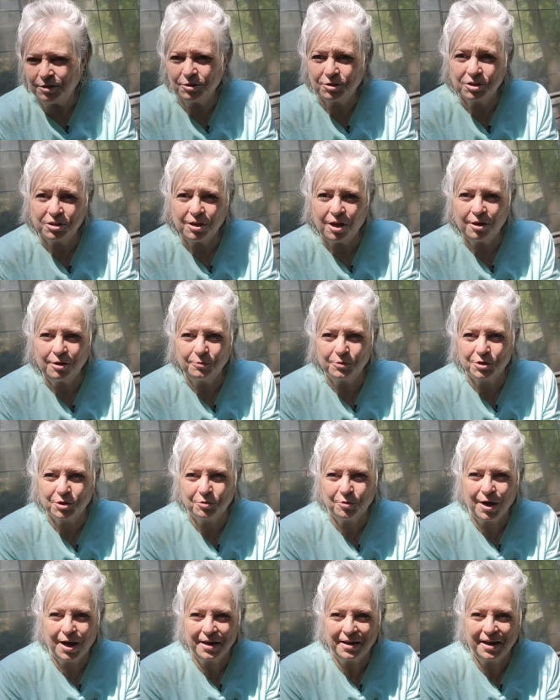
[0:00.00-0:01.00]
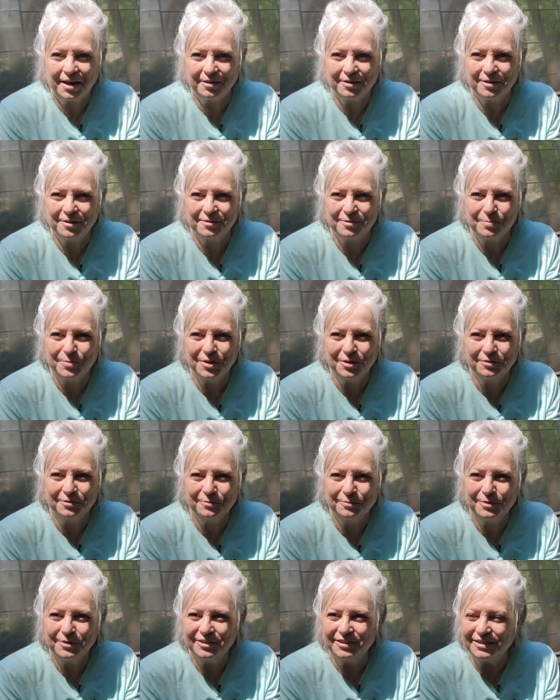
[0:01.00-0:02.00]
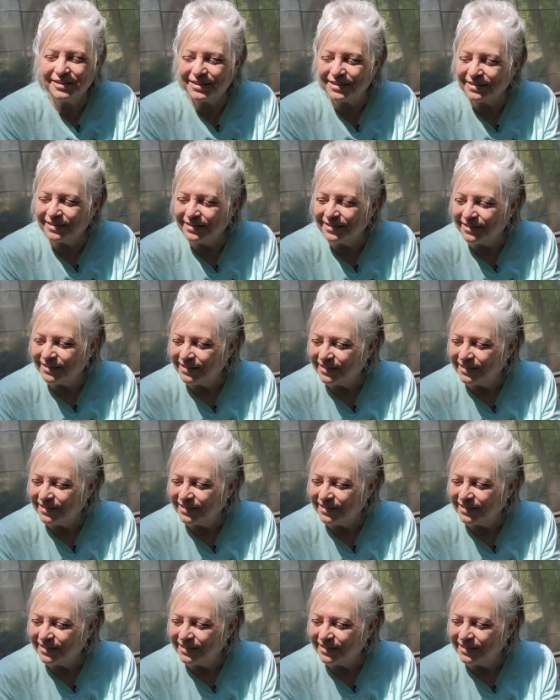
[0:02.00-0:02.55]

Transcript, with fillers: you just thought it was quiet out here in the middle of the woods.